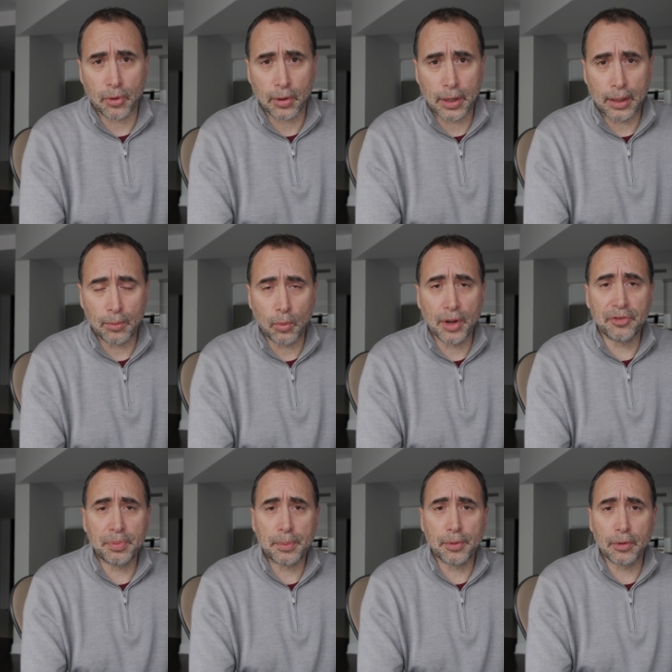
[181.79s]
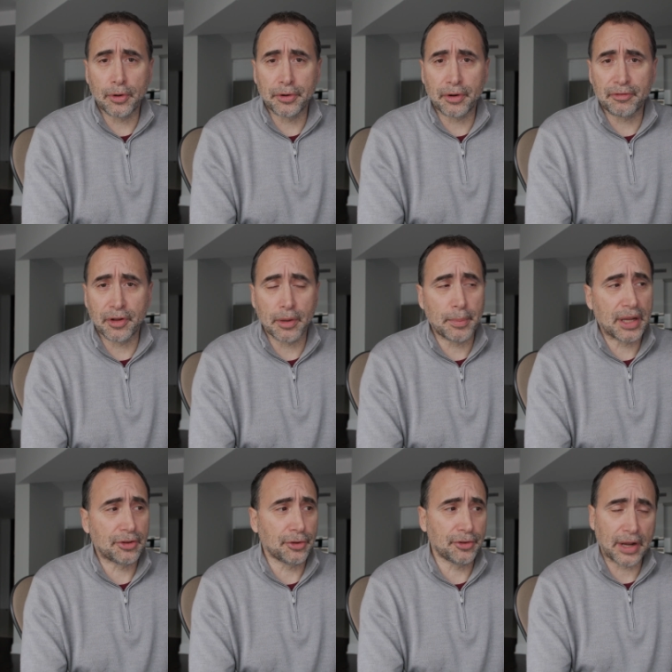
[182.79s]
program, once people learn their
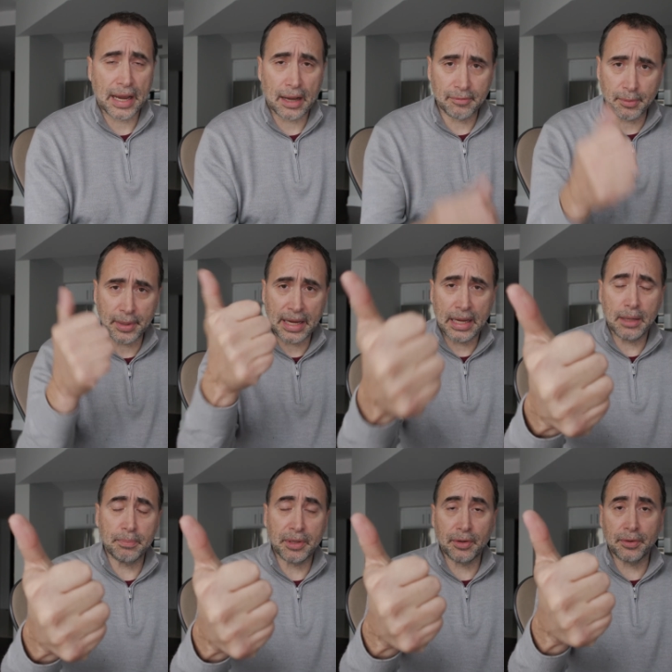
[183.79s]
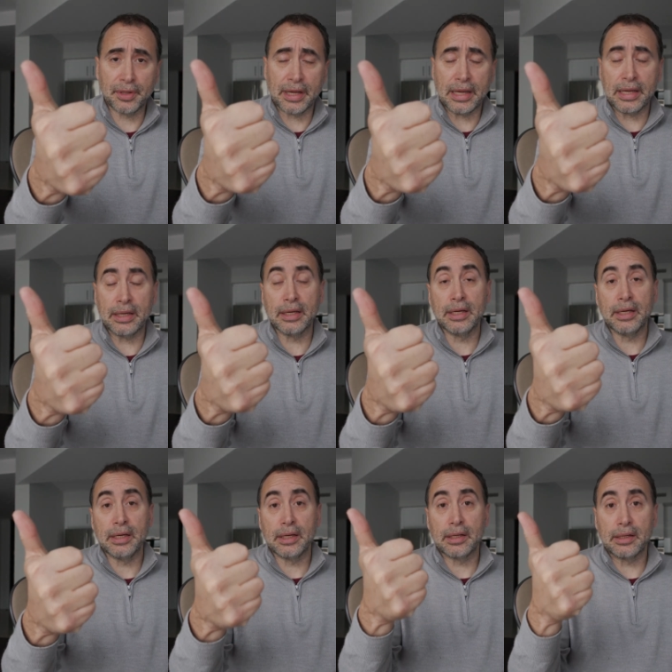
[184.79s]
fundamentals, I have them a build a
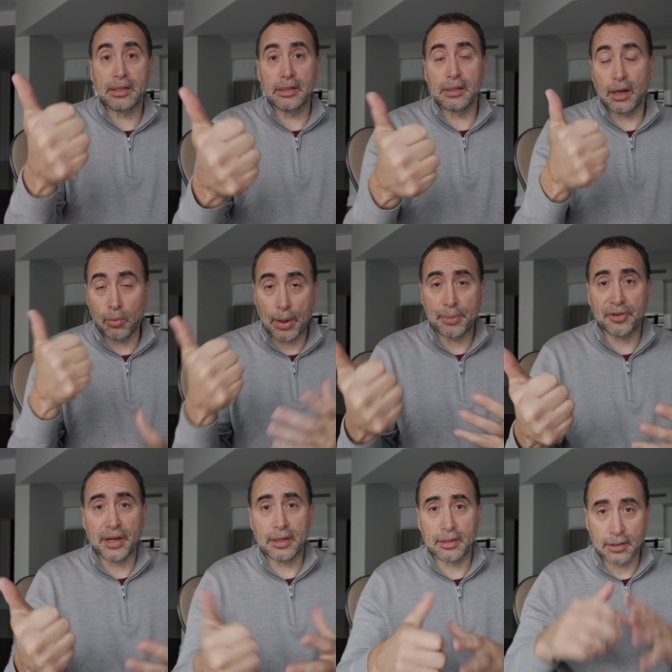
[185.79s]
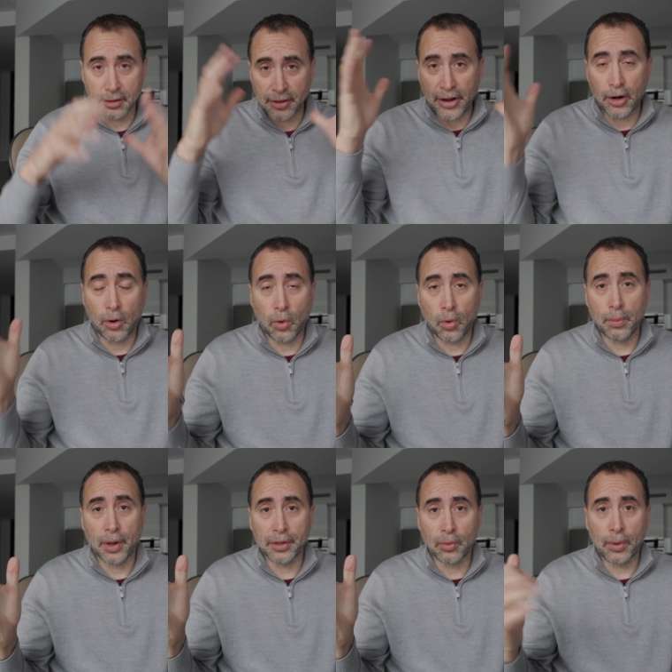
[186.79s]
a website, their
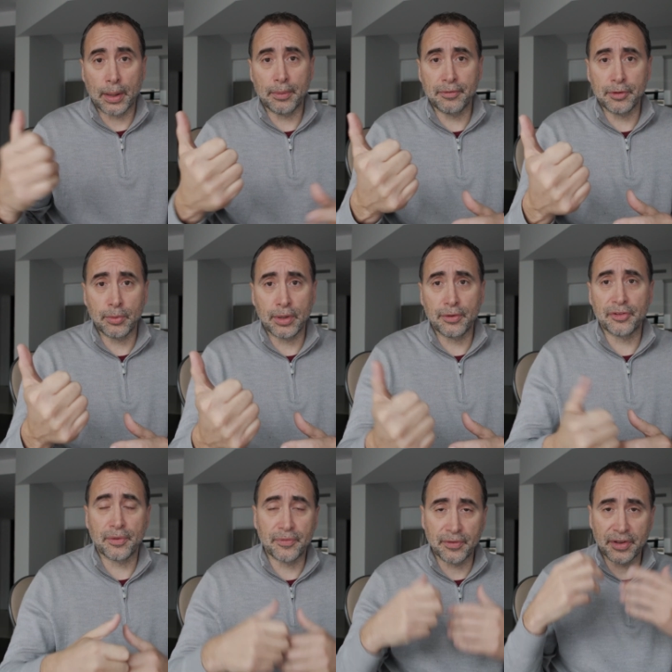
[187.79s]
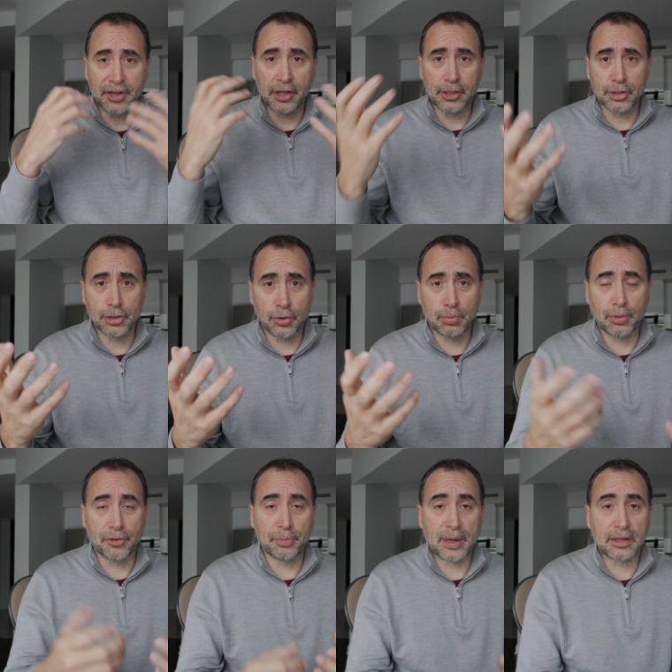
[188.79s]
home on the web, if you will, something that they can show
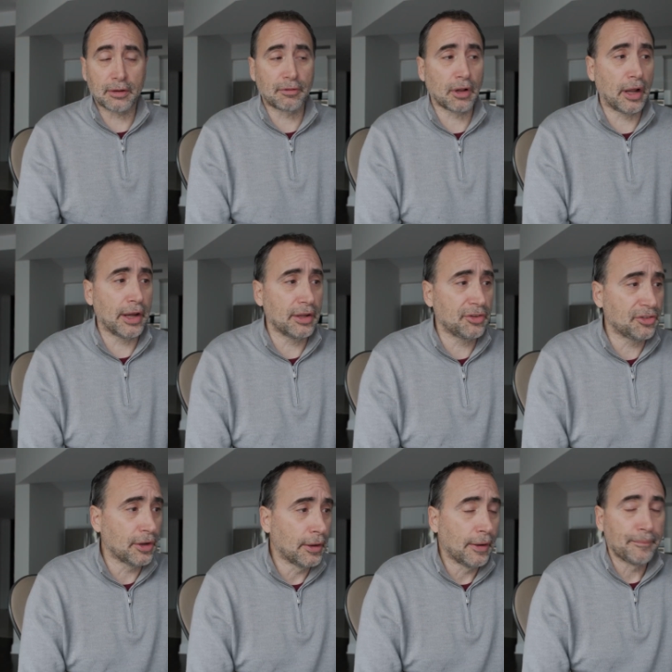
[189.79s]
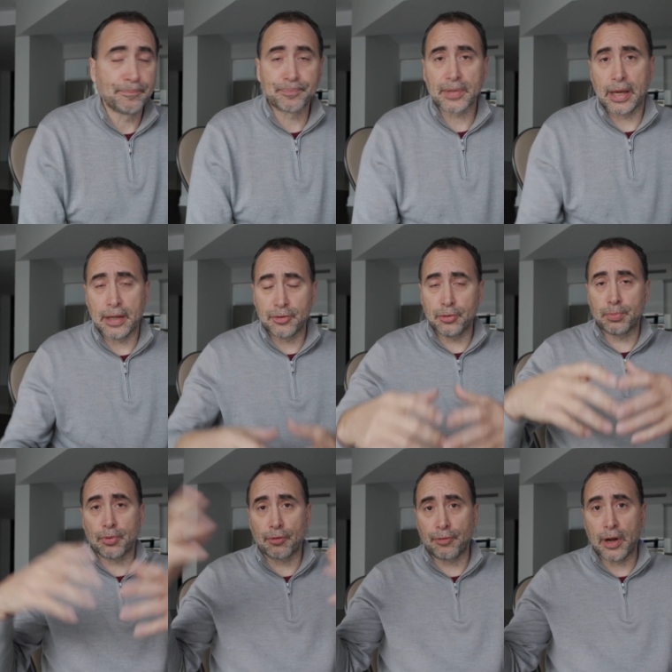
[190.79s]
prospective clients and to
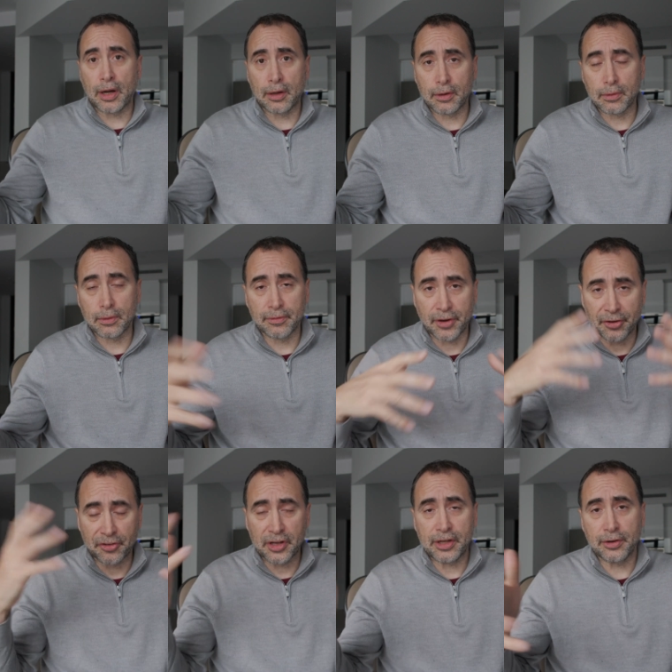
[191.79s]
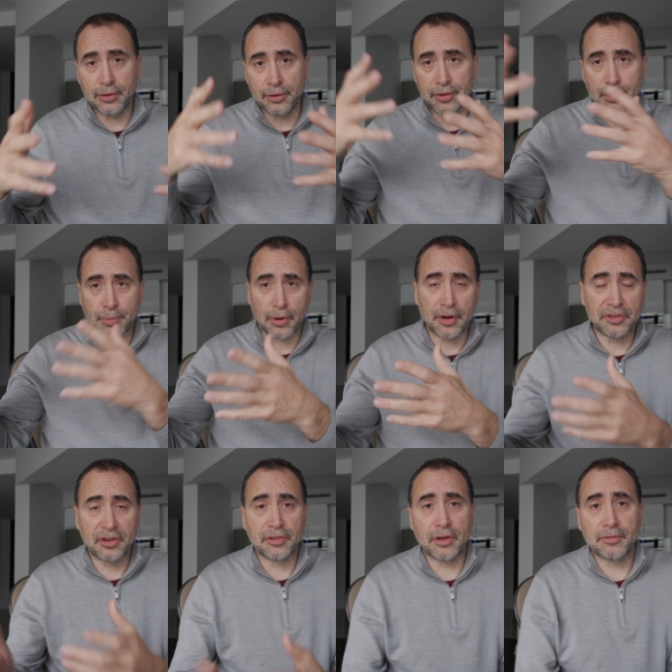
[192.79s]
profile their skills and
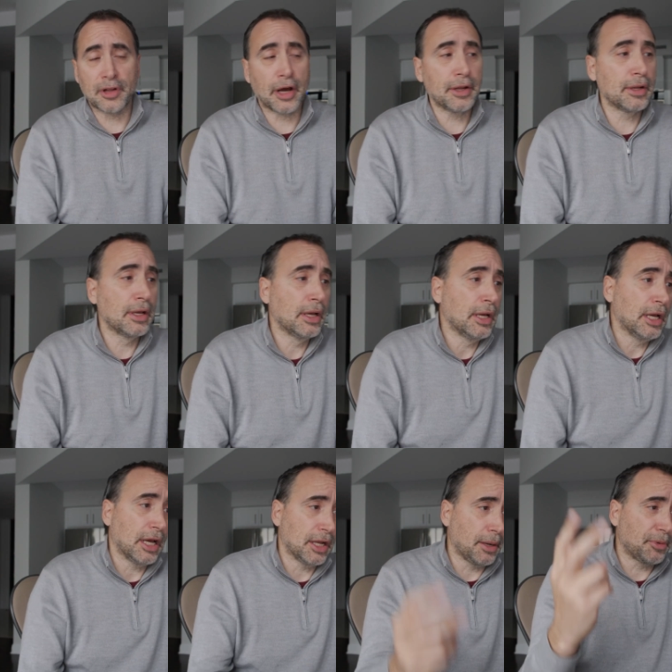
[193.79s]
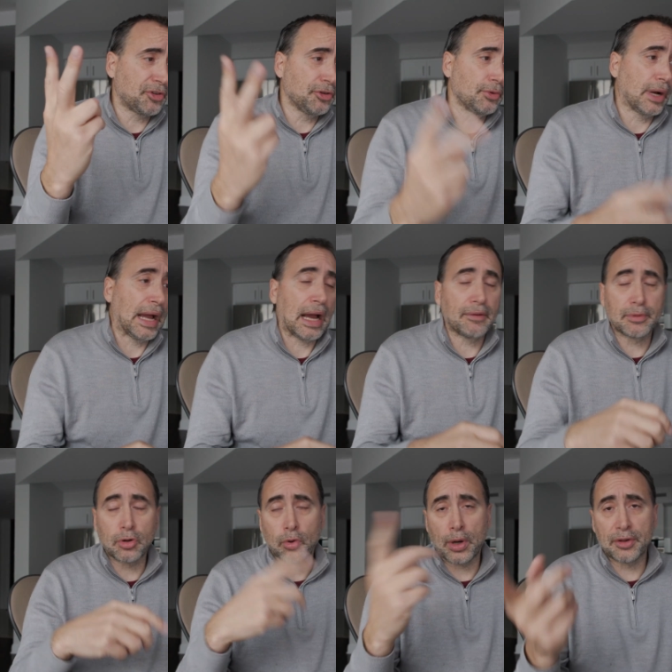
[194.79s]
projects they've done. And number two, I have
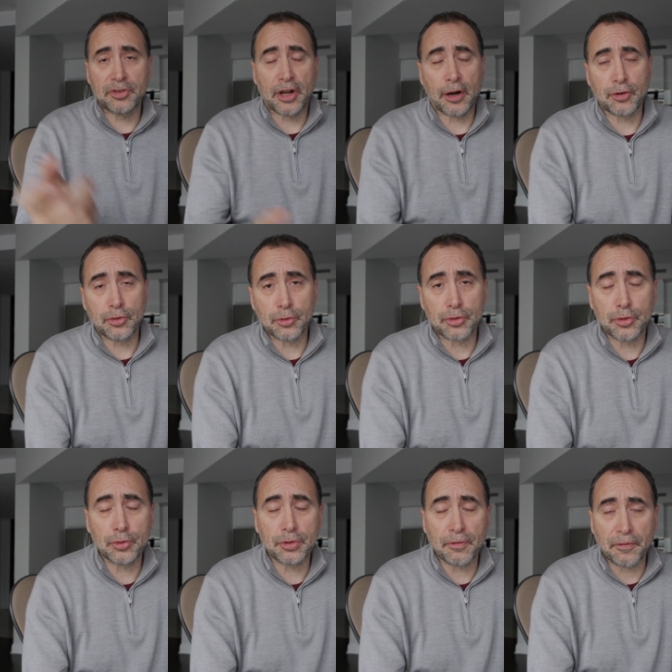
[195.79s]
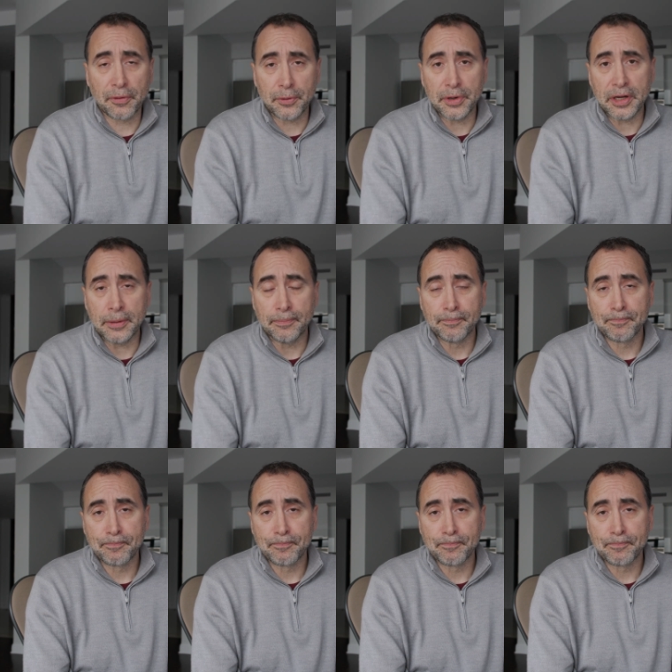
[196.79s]
them go out there, do two to three